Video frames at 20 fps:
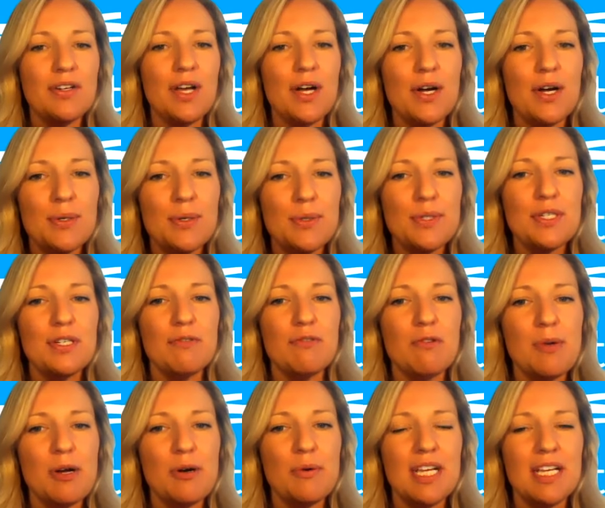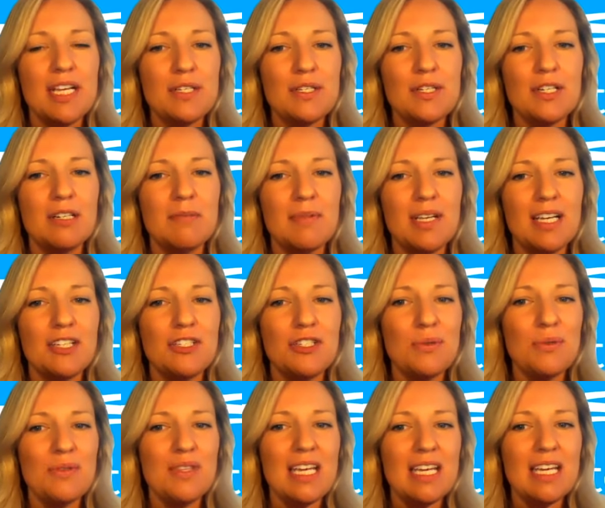to host a remote intern
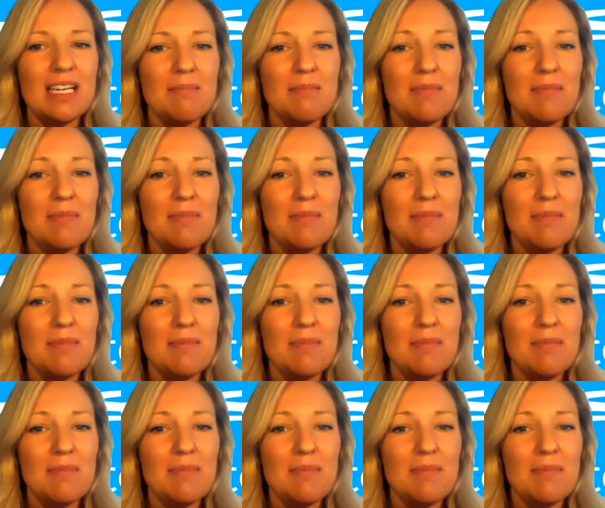because you think